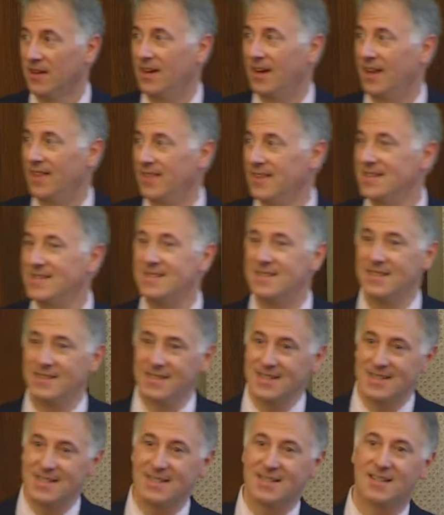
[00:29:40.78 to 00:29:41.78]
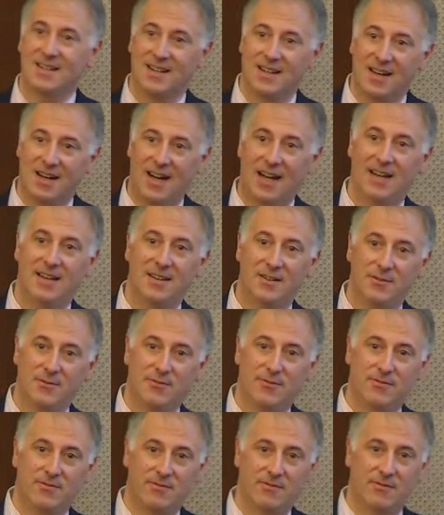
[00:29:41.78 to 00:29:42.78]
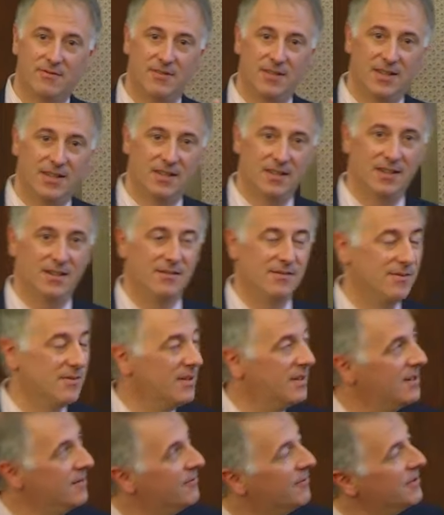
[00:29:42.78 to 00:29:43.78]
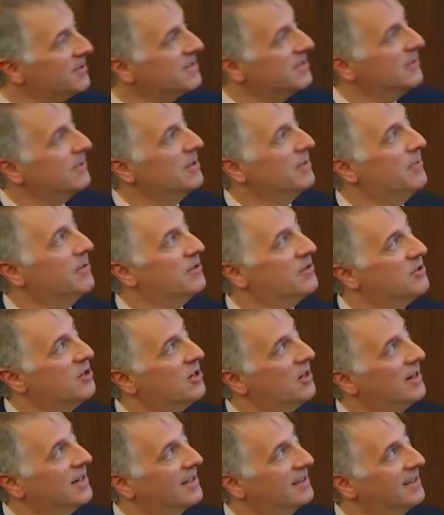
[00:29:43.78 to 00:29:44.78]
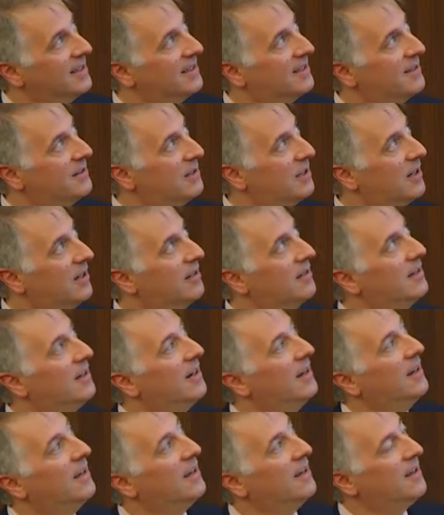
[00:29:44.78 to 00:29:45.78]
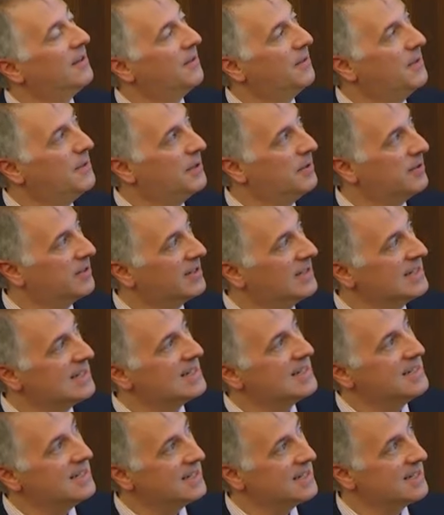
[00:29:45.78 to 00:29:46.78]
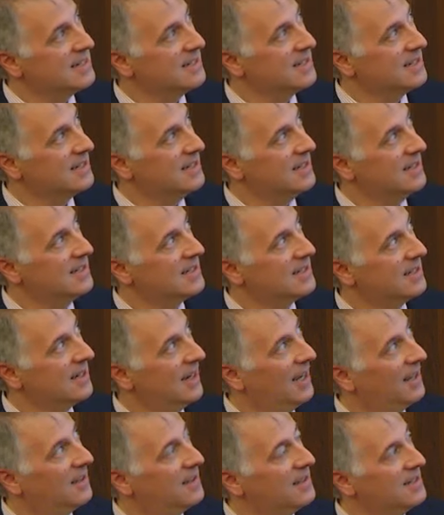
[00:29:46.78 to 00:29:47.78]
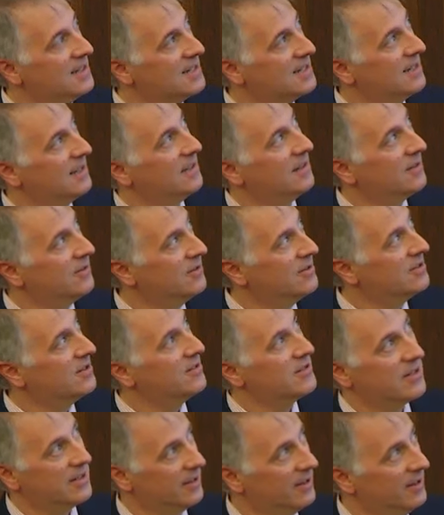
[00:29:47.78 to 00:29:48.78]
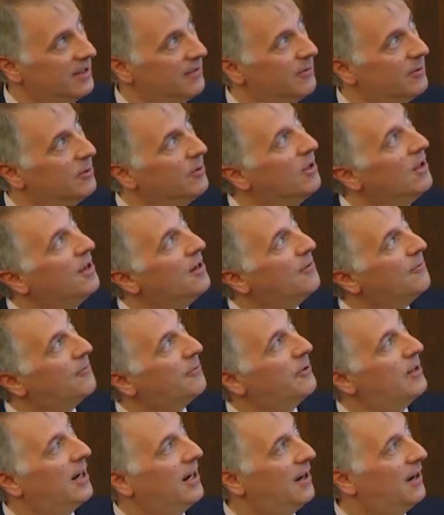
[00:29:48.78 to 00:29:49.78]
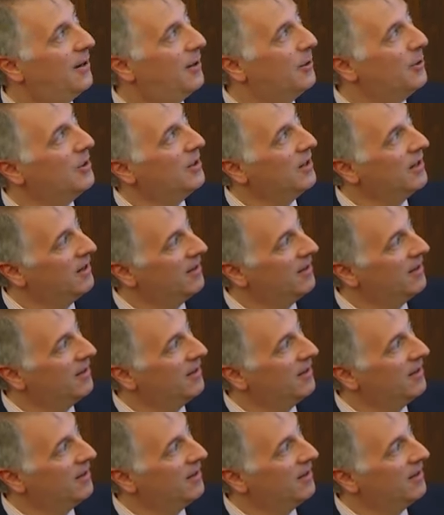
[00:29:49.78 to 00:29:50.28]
And this, this is the kind of eh, inference that we've been drawing, that there are, there are consistencies at the cellular and circuit level for how